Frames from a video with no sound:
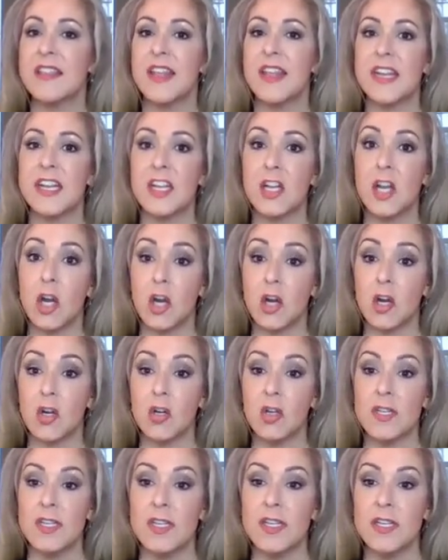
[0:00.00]
that an
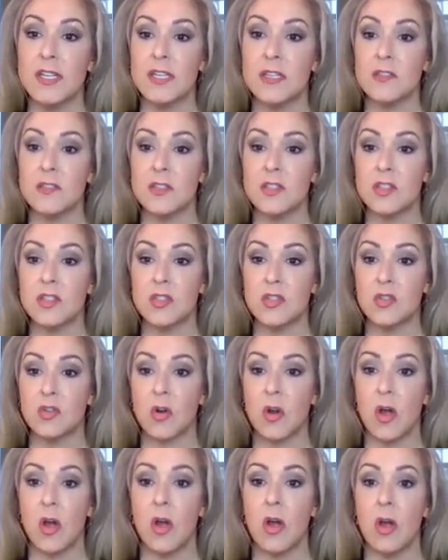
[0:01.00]
early and
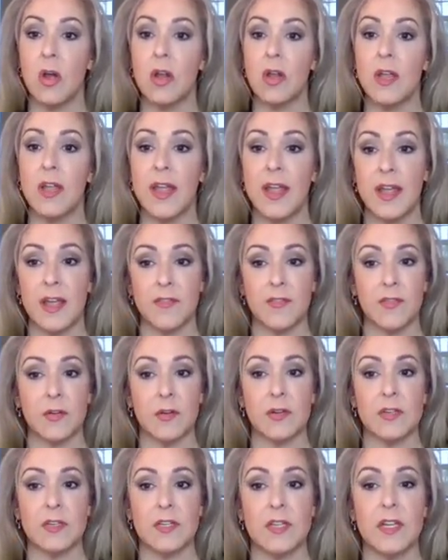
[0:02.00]
strong
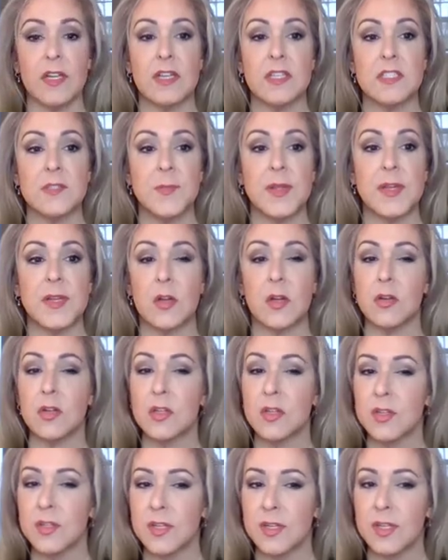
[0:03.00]
effort spent
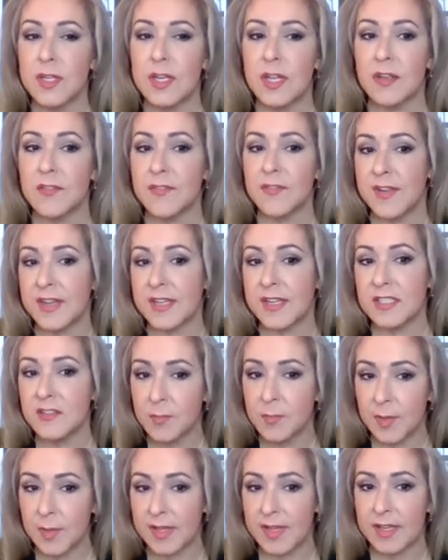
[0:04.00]
on good,
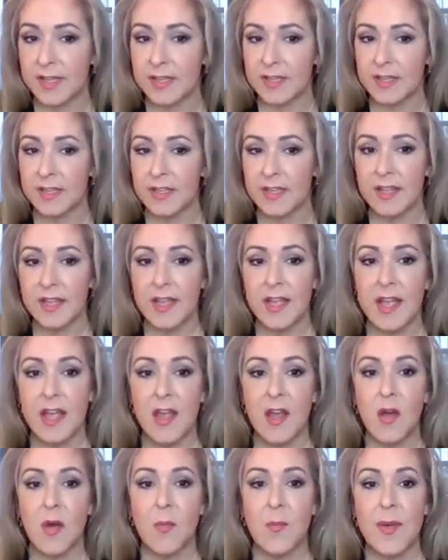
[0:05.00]
effective planning
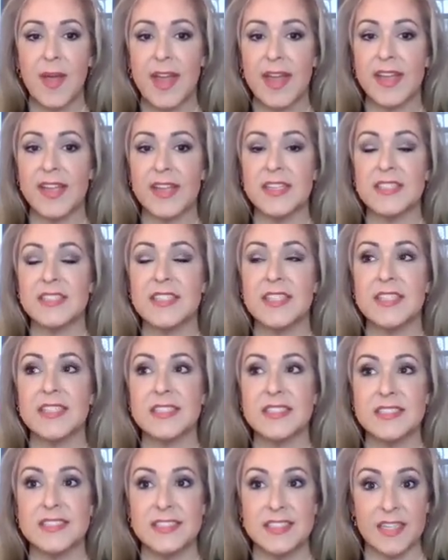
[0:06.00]
pays
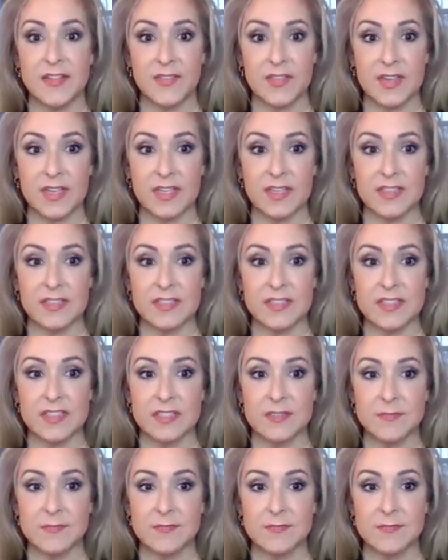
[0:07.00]

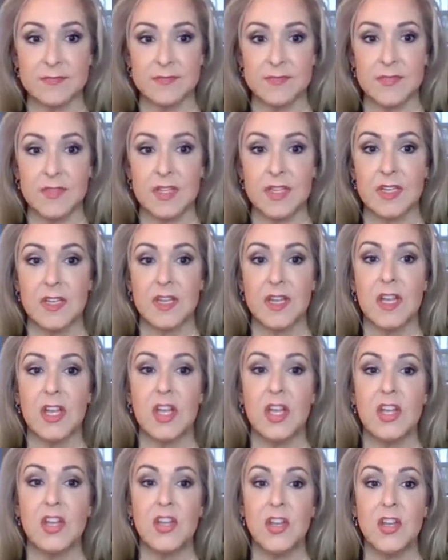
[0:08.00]
dividends.
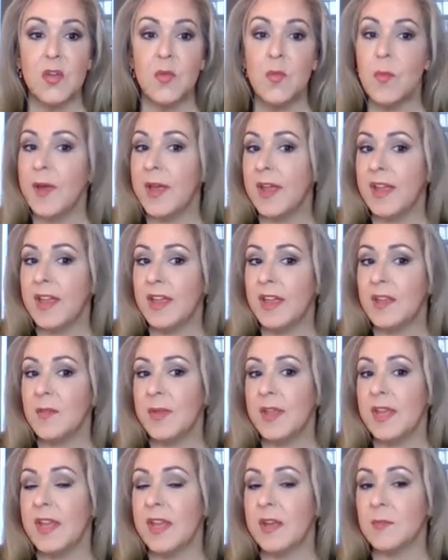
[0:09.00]
You may
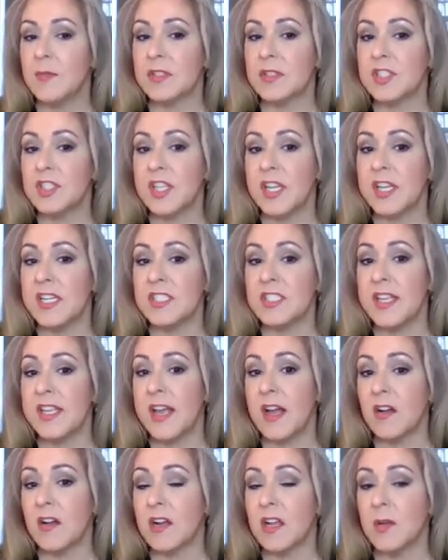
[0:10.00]
be able to change the
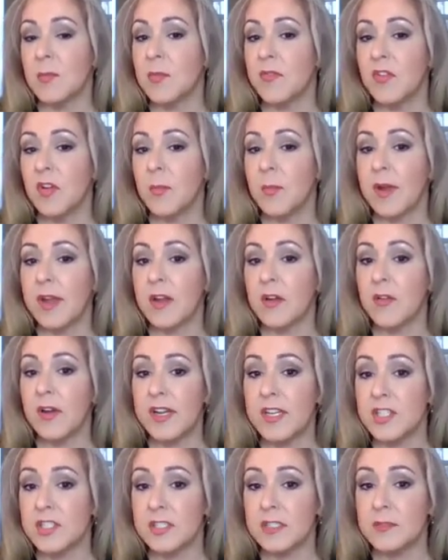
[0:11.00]
outcome of your
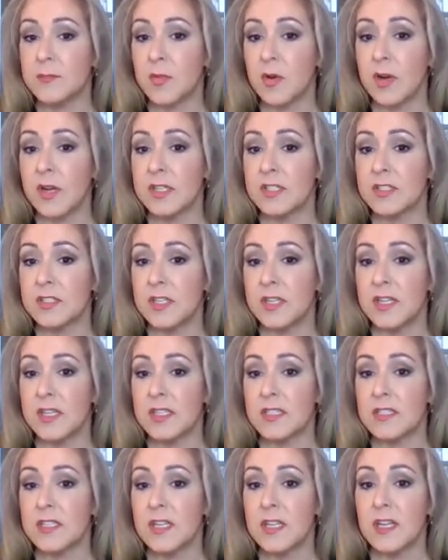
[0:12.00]
migration
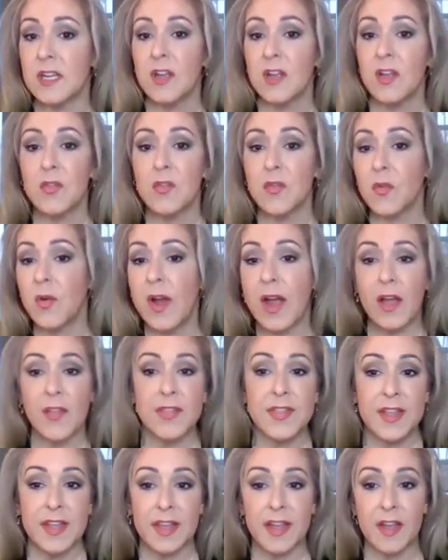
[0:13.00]
project
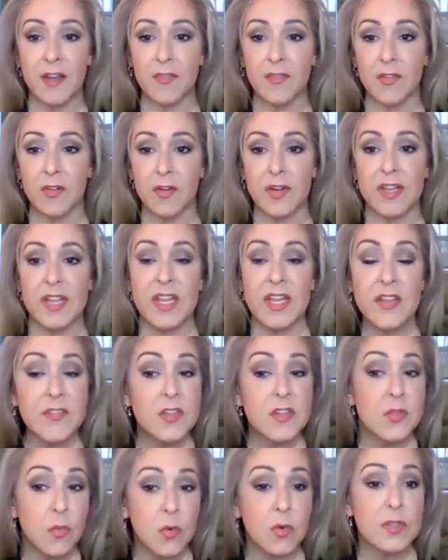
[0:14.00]
throughout the effort,
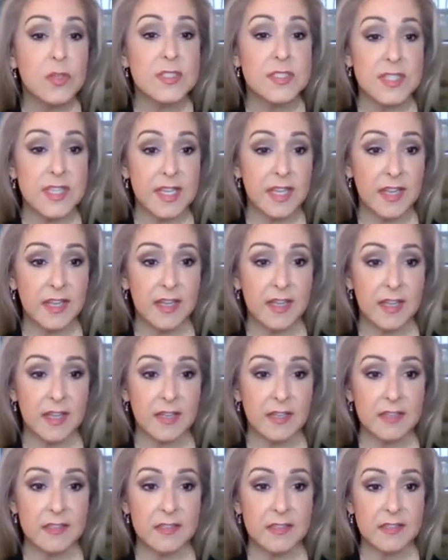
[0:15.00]
even towards the
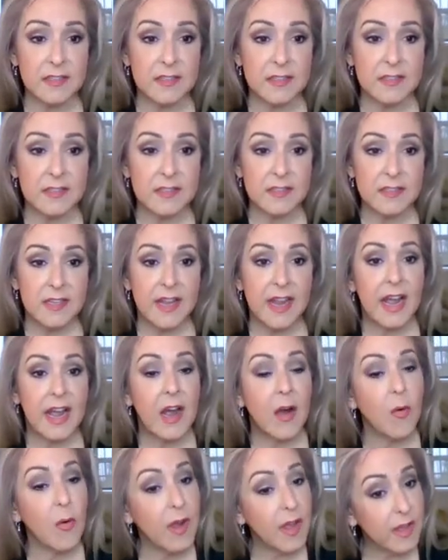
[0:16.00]
end.
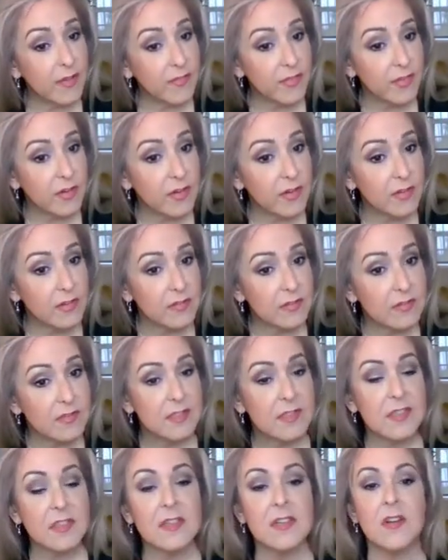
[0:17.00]
However,
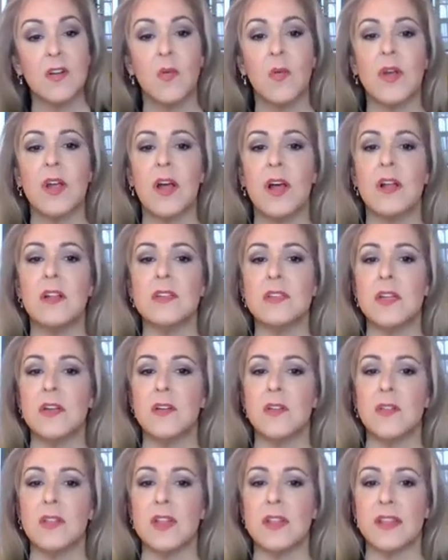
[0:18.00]
we all
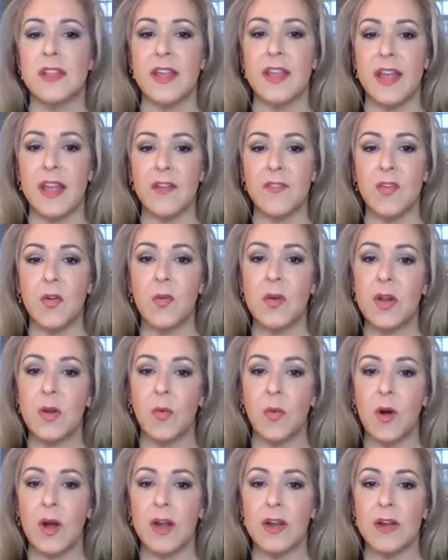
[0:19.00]
know that the effort
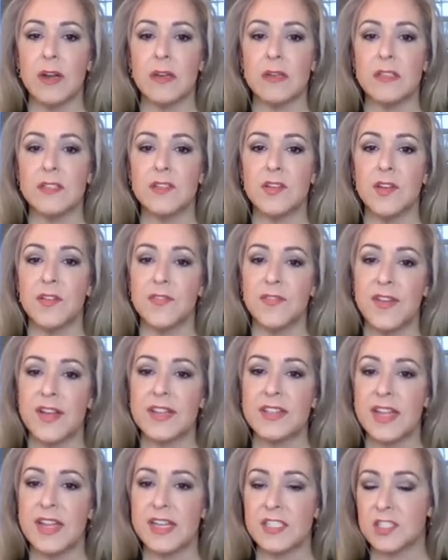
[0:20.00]
required to
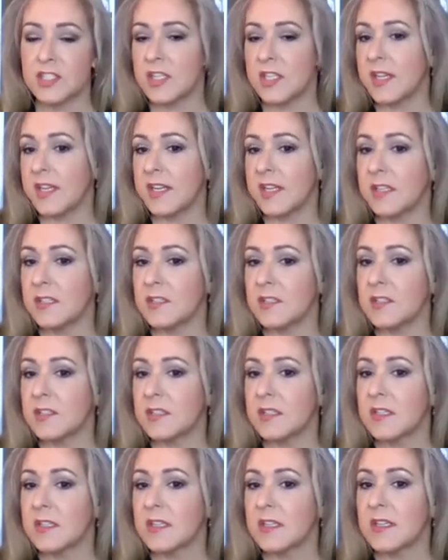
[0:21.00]
effect that
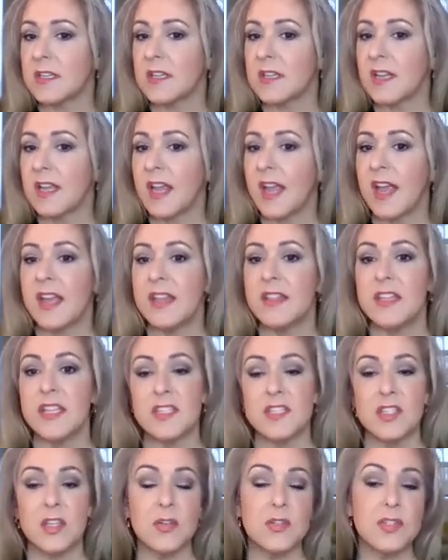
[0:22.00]
change and the
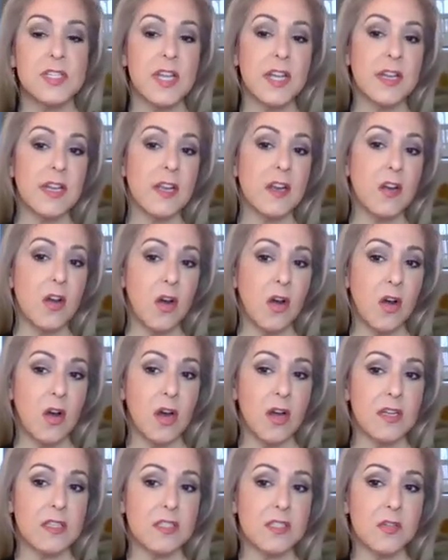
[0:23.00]
associated
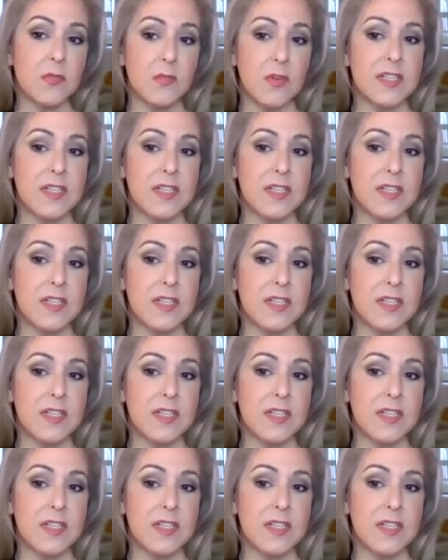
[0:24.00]
cost